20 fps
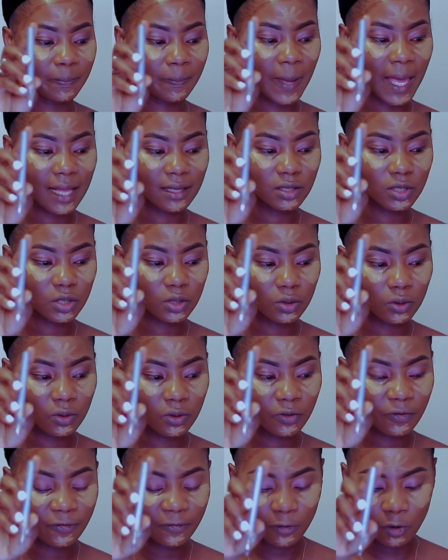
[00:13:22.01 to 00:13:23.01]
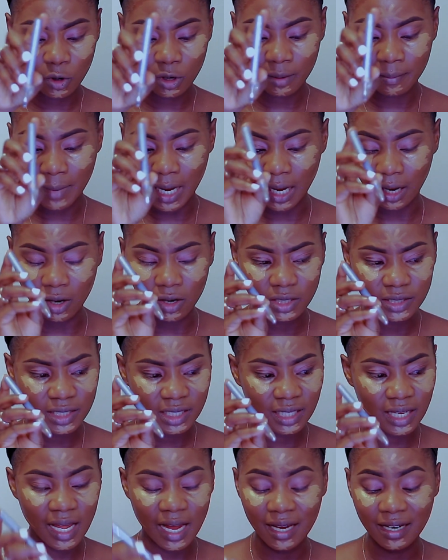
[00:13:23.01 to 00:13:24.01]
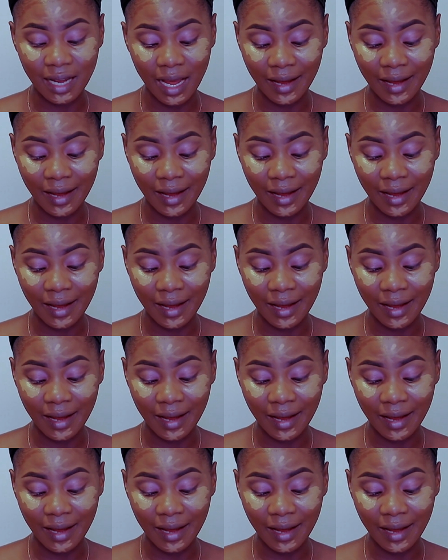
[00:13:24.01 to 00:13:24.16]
pencil for my underline.